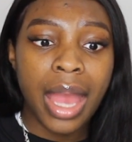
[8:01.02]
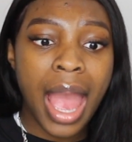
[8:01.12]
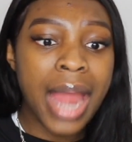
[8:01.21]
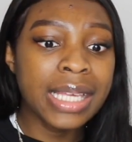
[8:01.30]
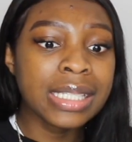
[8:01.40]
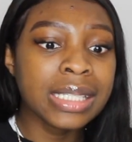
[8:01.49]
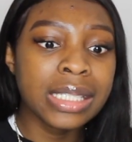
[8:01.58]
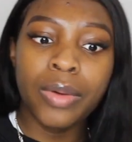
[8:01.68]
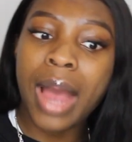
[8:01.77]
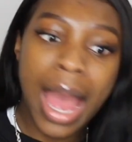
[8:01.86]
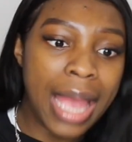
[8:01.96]
and it's
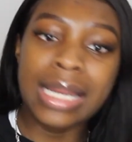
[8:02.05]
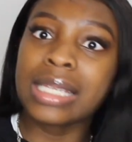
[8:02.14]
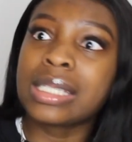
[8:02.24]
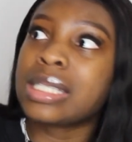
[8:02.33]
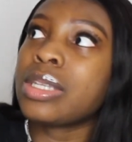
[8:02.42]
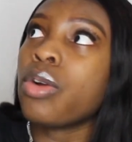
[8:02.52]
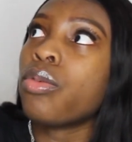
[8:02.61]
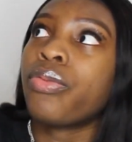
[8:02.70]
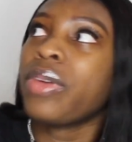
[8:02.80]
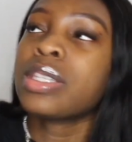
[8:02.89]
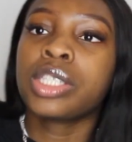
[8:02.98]
still
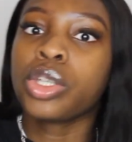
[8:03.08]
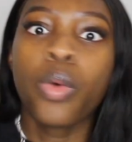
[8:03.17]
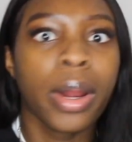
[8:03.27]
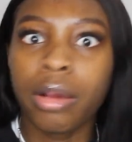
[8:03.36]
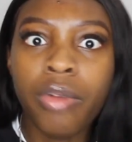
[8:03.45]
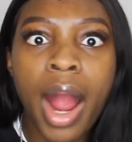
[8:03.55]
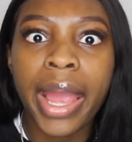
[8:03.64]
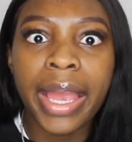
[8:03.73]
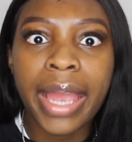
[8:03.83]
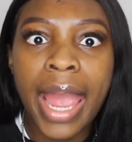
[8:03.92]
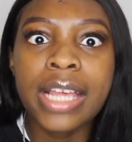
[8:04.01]
things still went
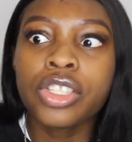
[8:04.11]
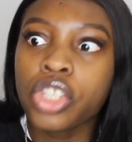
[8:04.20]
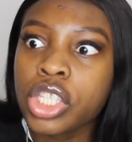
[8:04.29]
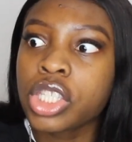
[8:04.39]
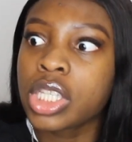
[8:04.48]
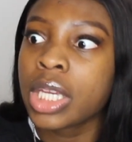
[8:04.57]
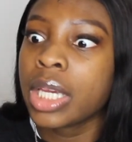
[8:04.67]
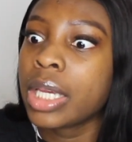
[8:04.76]
awry, and it's just